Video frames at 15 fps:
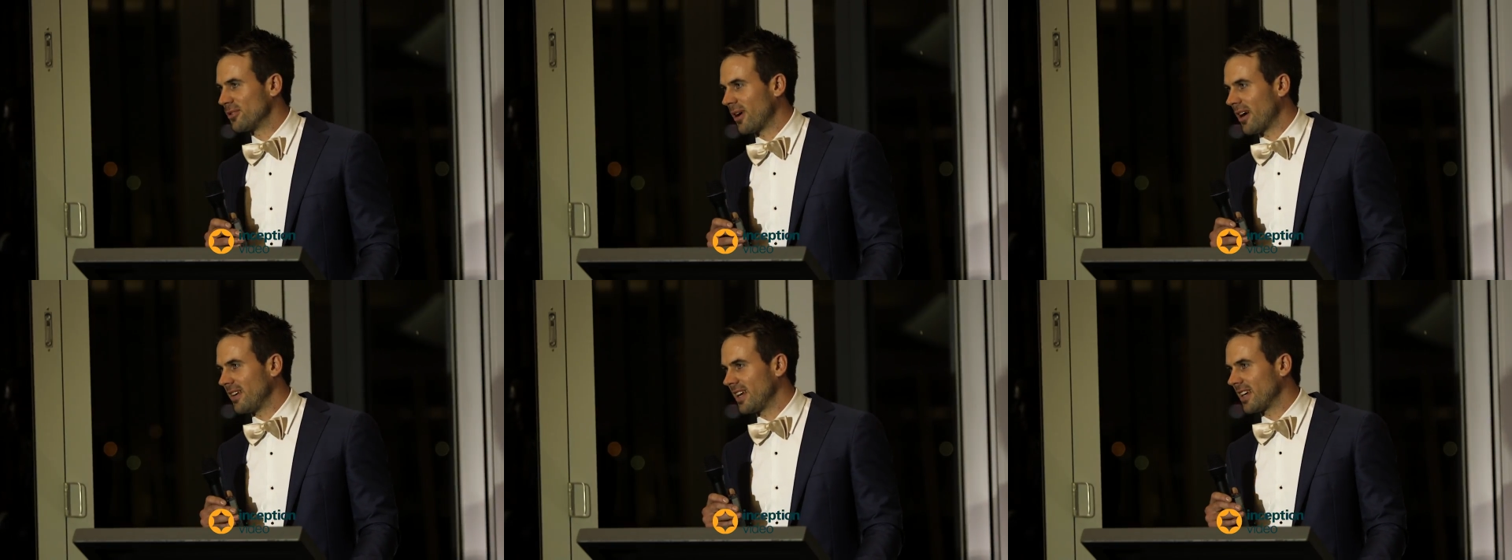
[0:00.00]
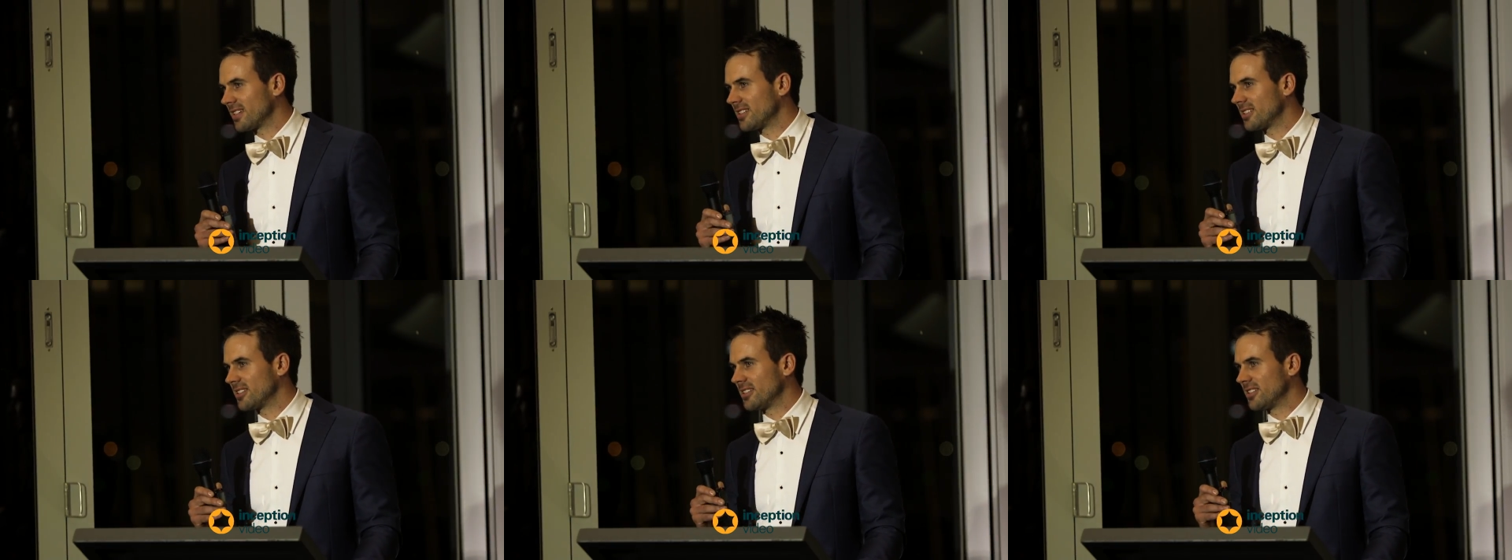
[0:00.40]
to our
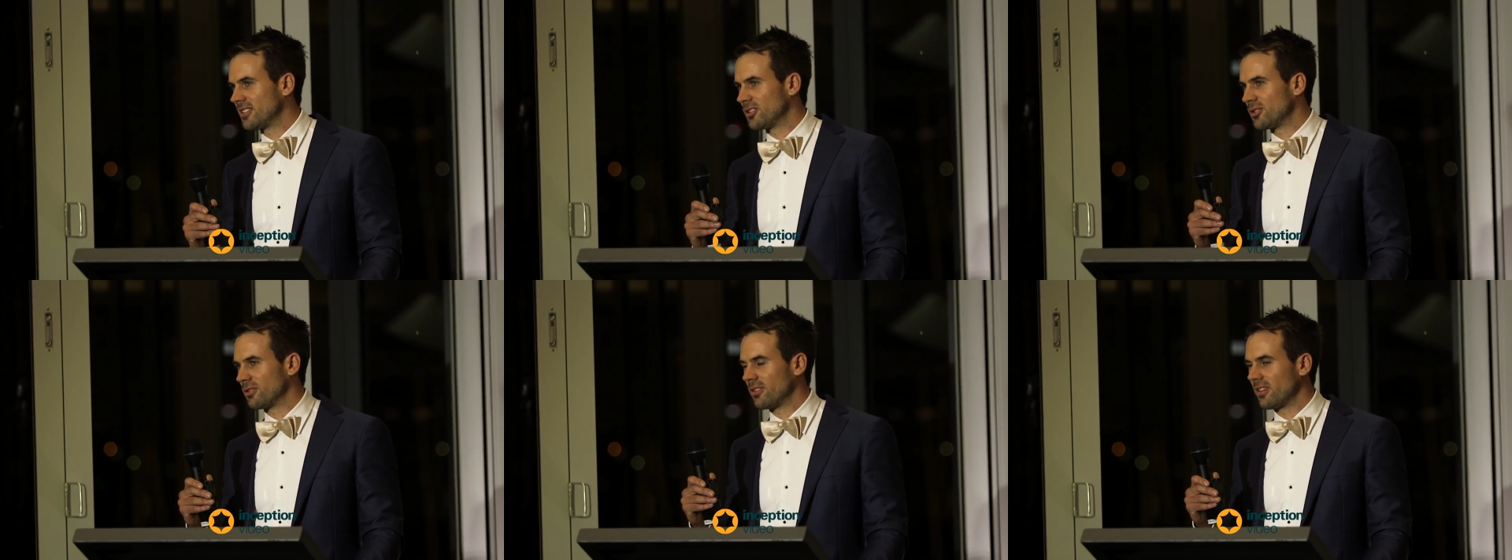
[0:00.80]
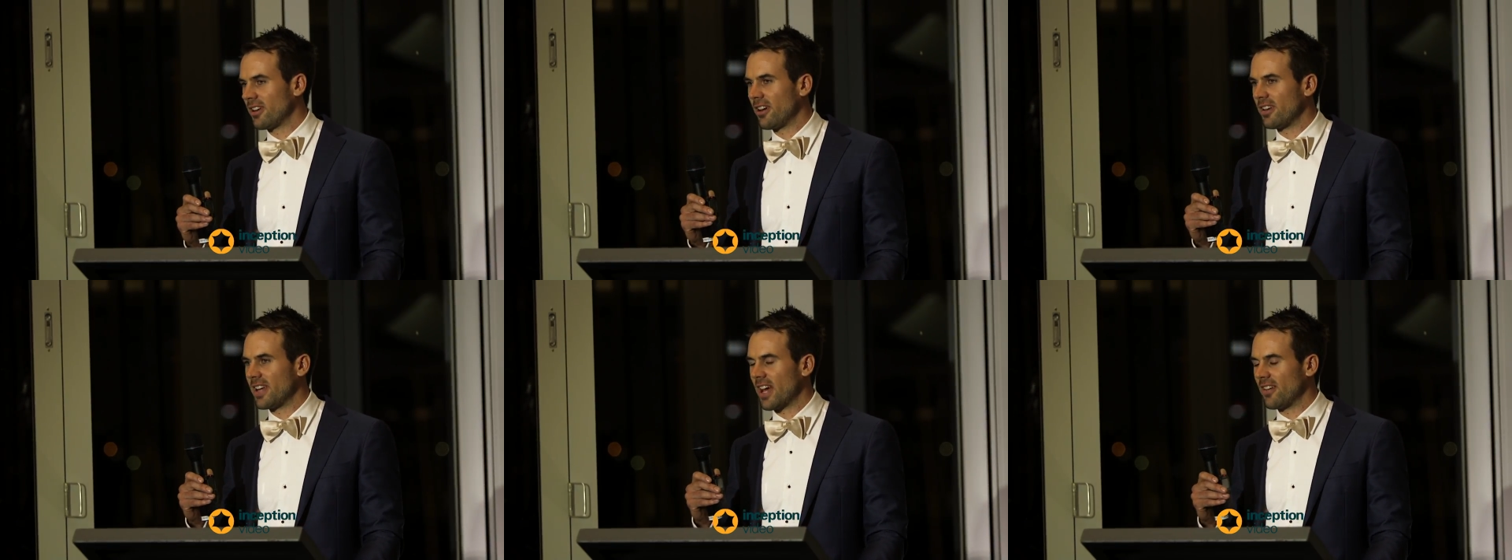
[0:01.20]
next
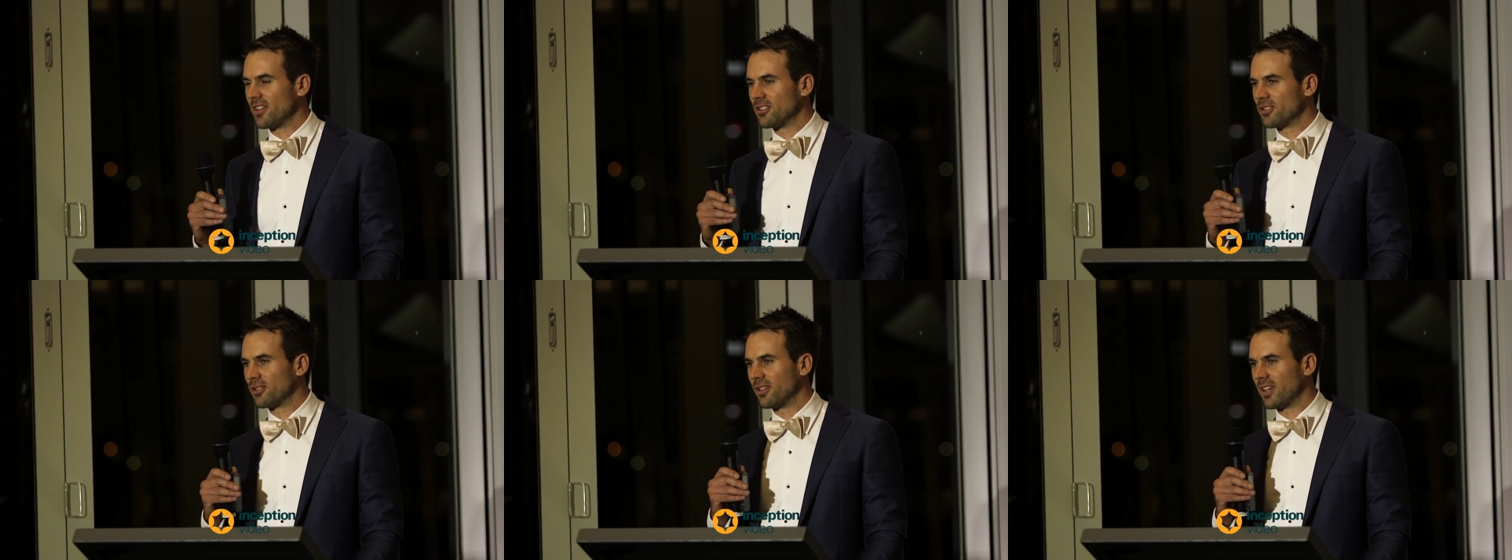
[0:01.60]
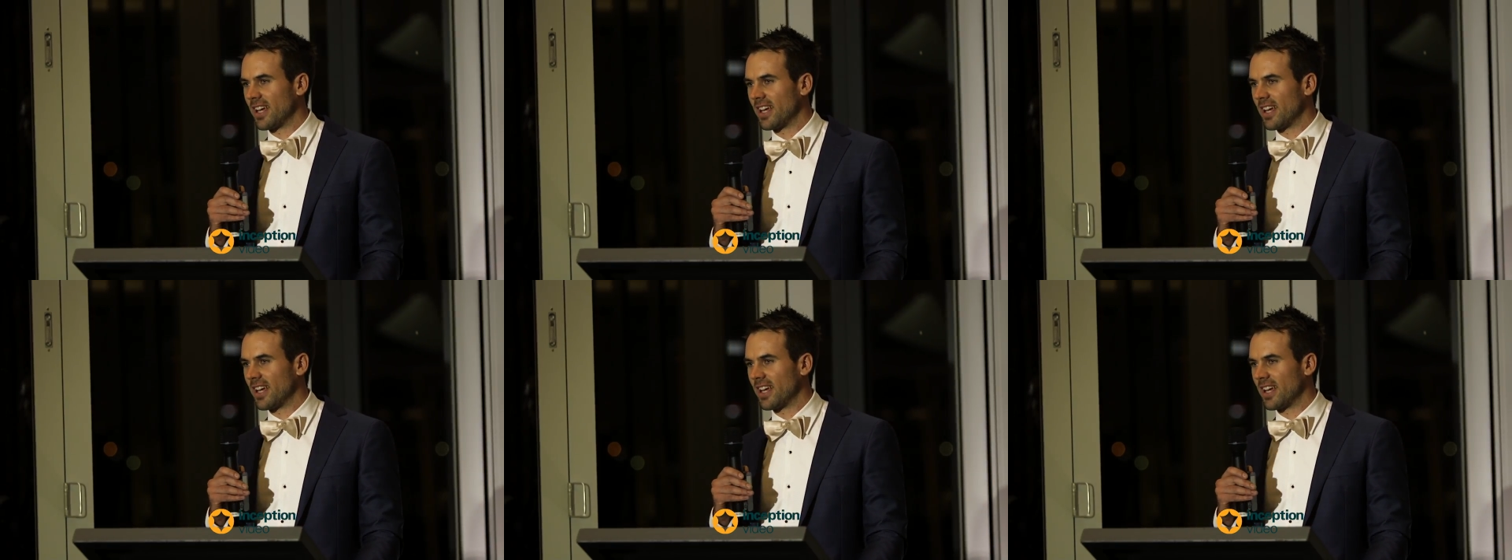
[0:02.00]
children only having two